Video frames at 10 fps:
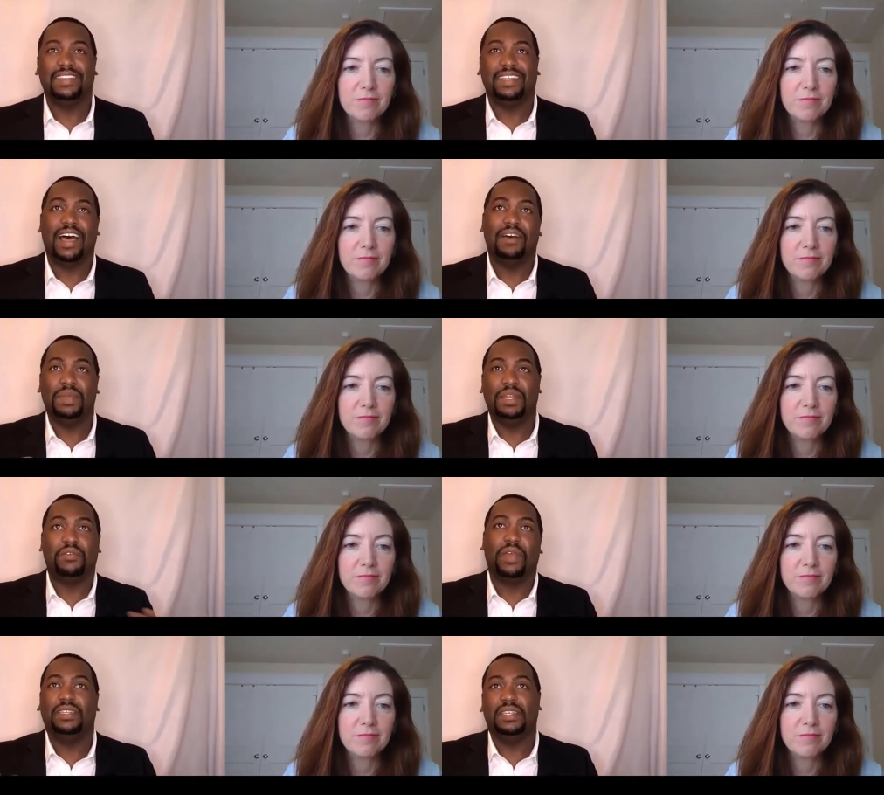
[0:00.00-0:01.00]
Speaker 1: allowed me to
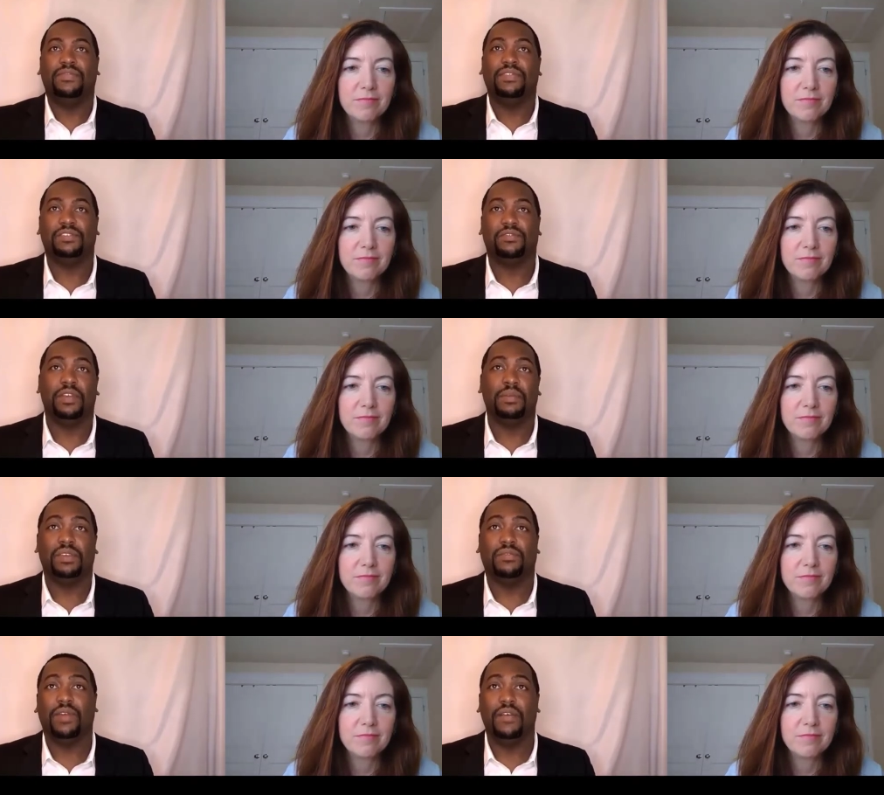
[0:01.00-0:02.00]
create different streams
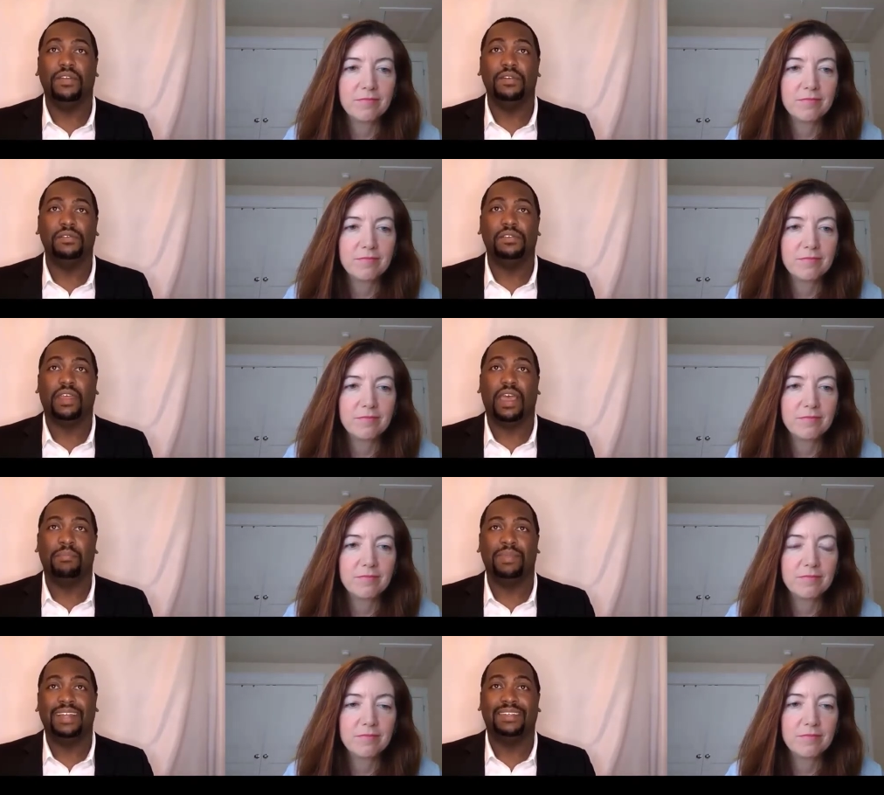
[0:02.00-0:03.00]
of revenue so that
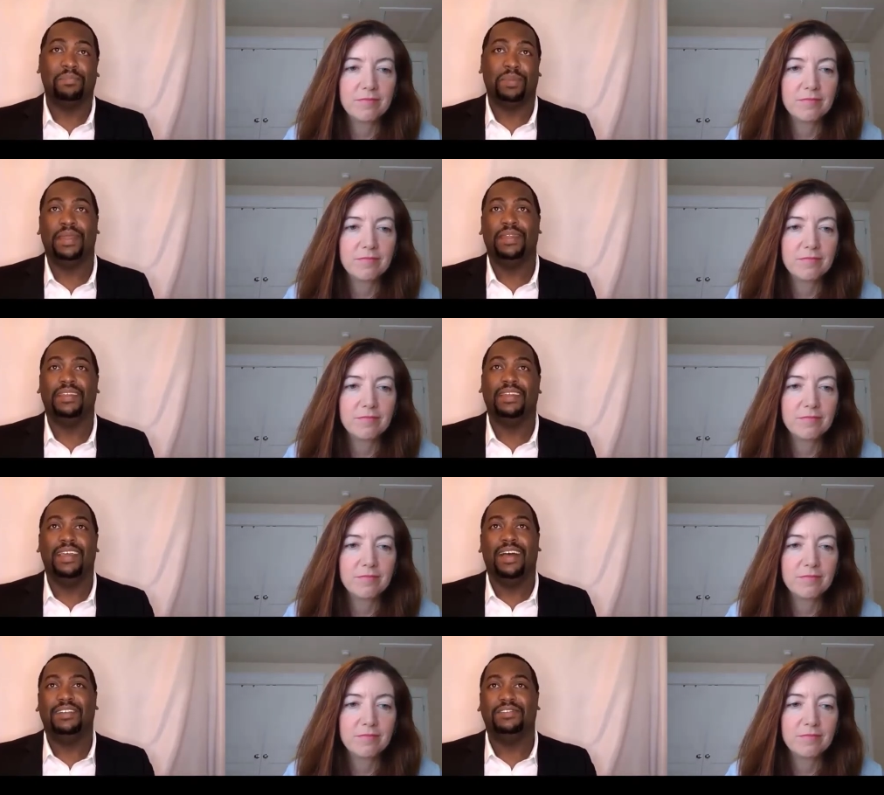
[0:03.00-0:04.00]
I'm not dependent
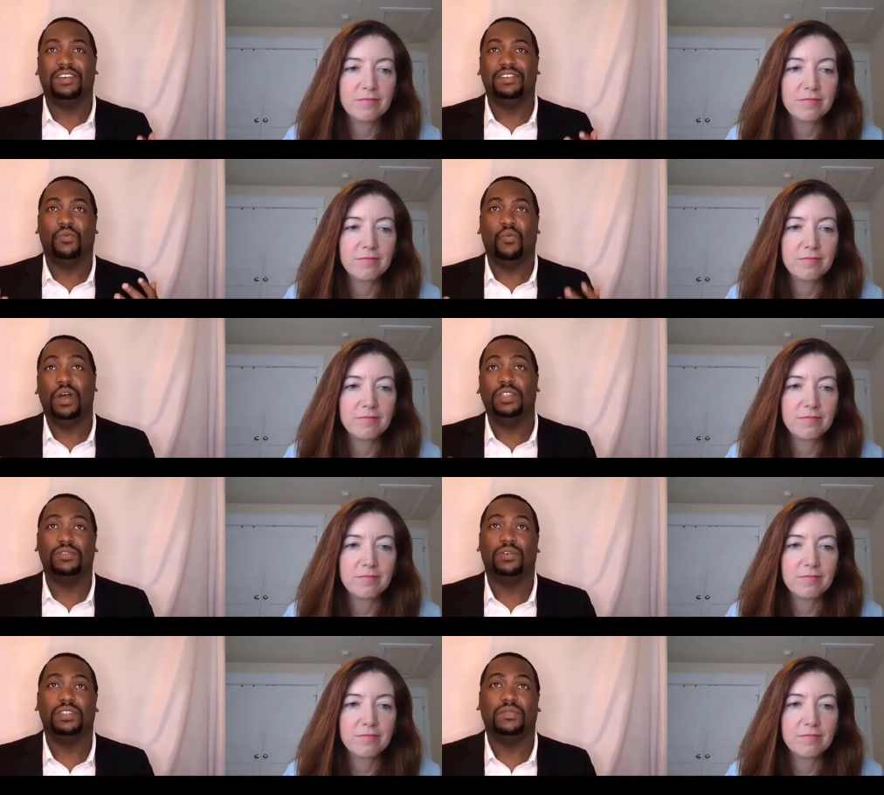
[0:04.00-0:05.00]
on just one
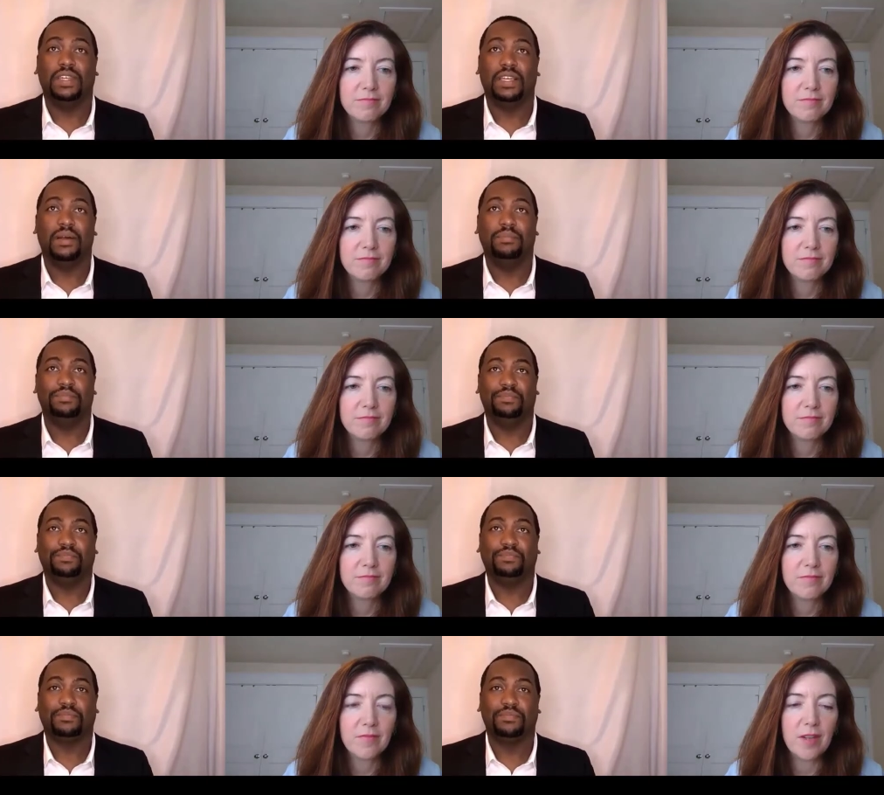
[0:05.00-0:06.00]
source of income.
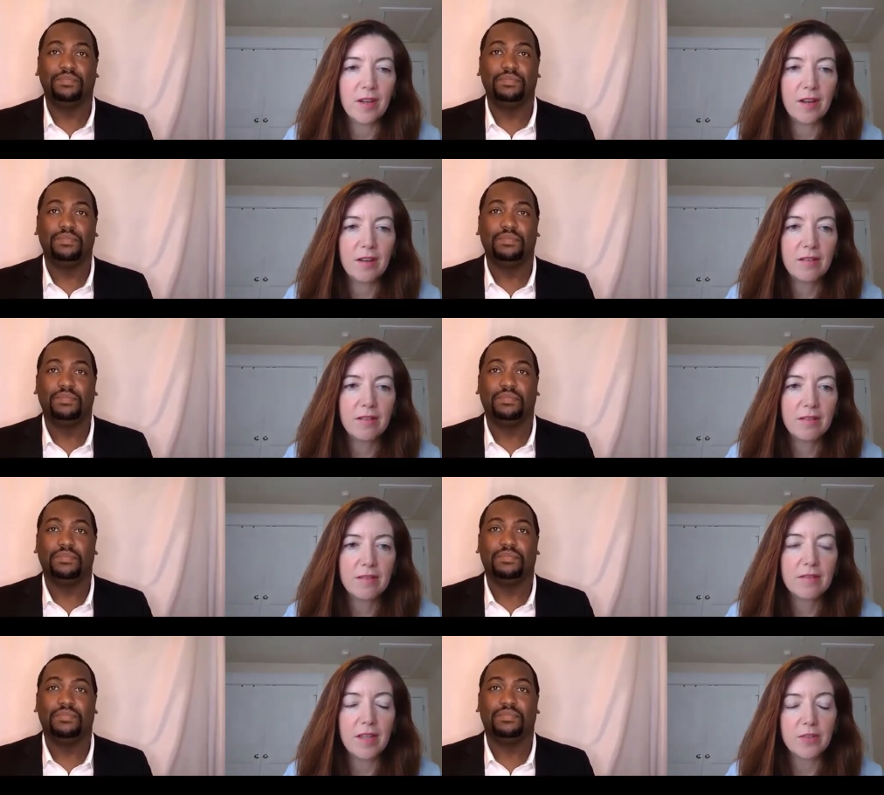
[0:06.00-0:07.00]
Speaker 2: Yeah,
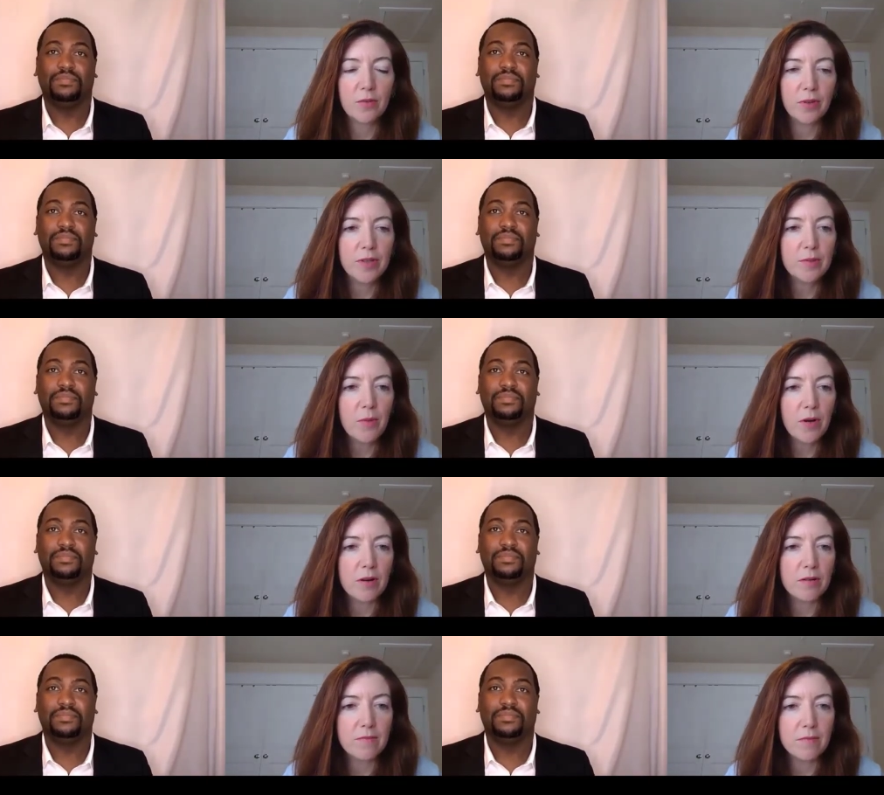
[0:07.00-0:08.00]
that's really
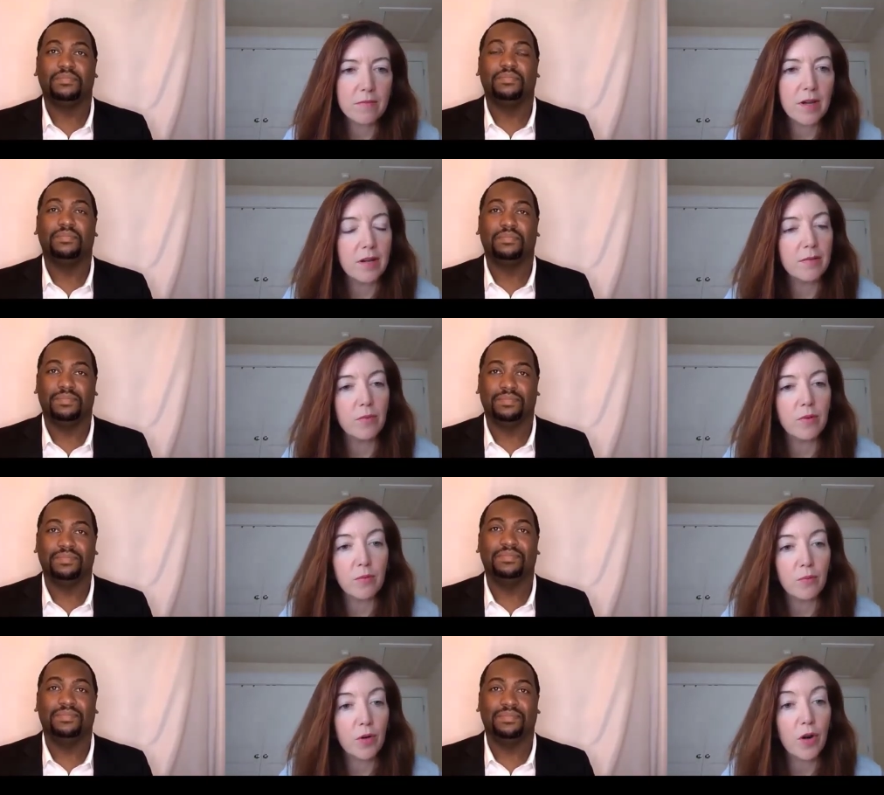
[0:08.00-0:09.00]
smart.
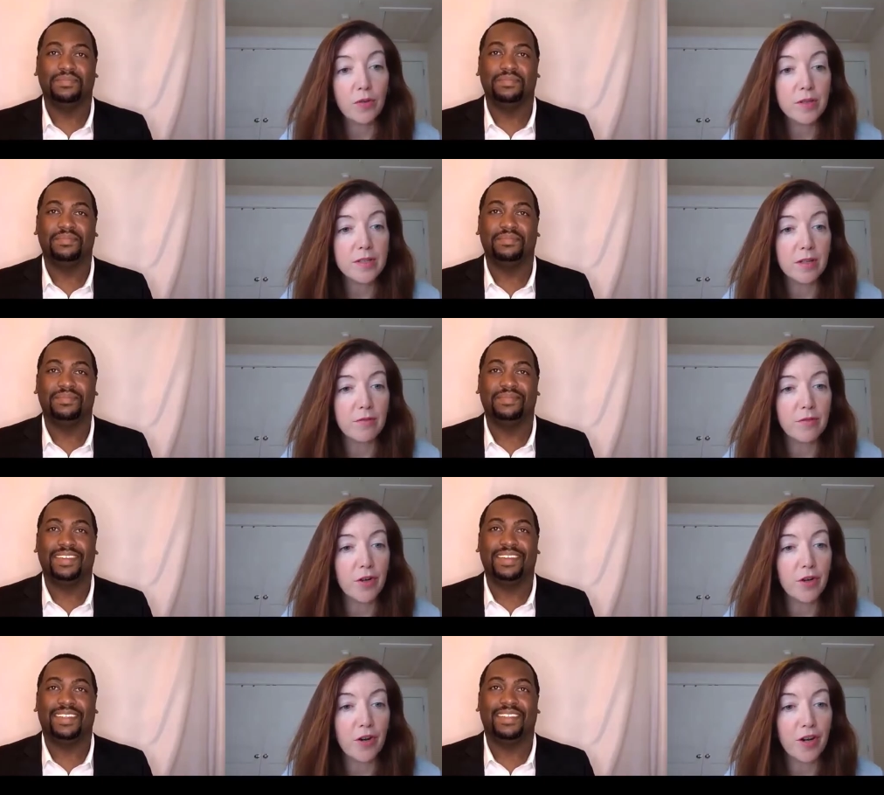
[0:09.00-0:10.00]
Regardless of
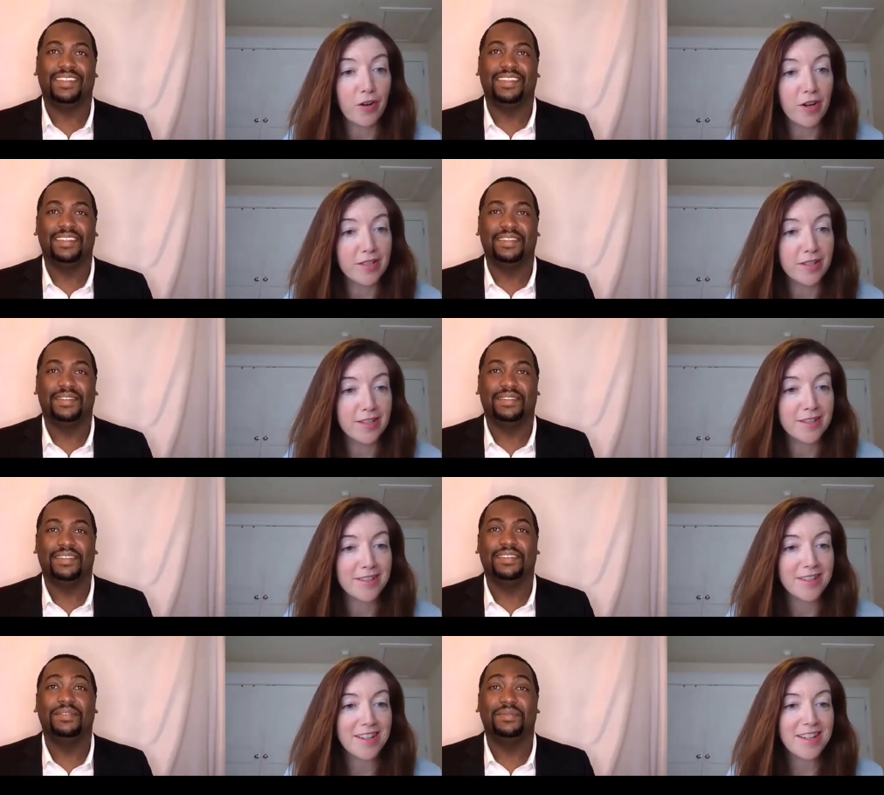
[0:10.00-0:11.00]
the current
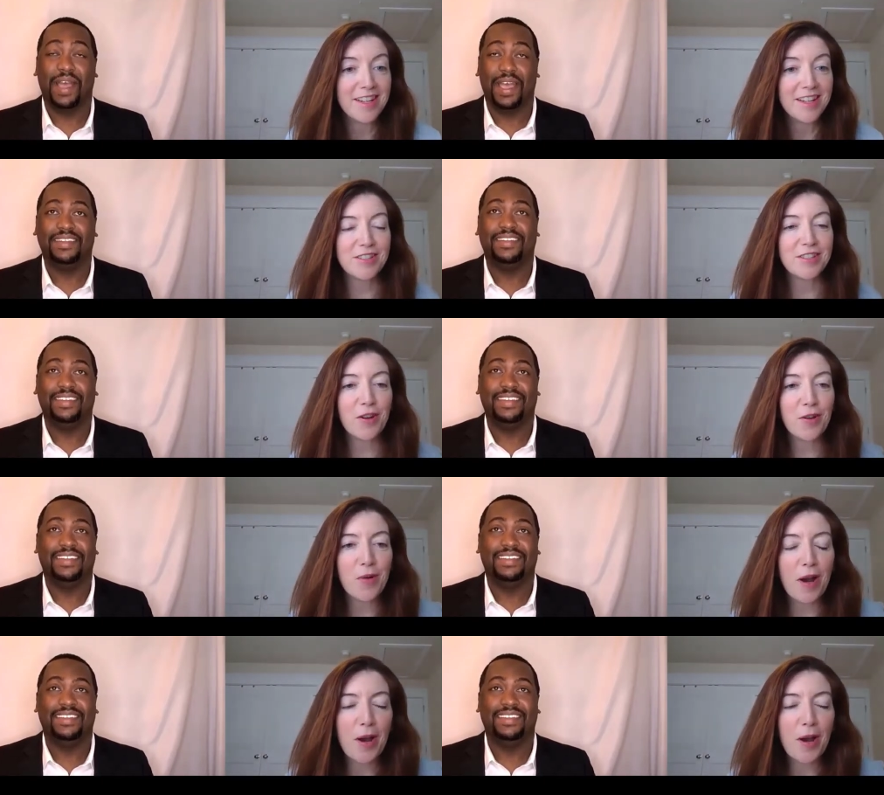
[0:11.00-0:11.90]
crisis.
Speaker 1: Right.
Speaker 2: So